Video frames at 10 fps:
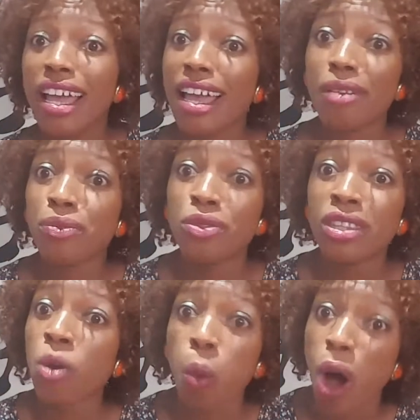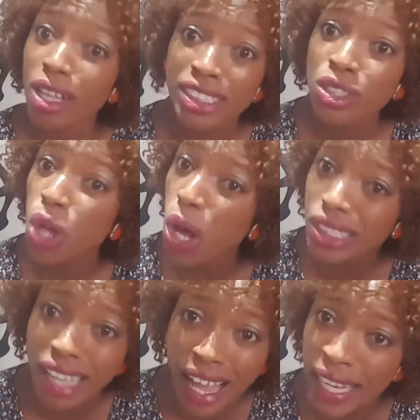the worst. No,
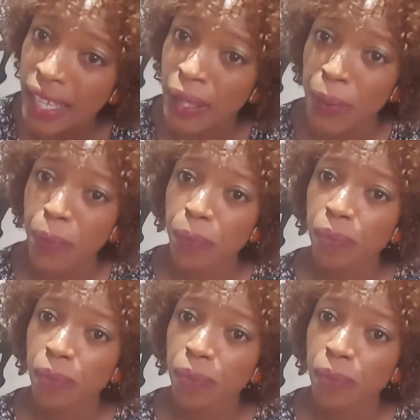darling.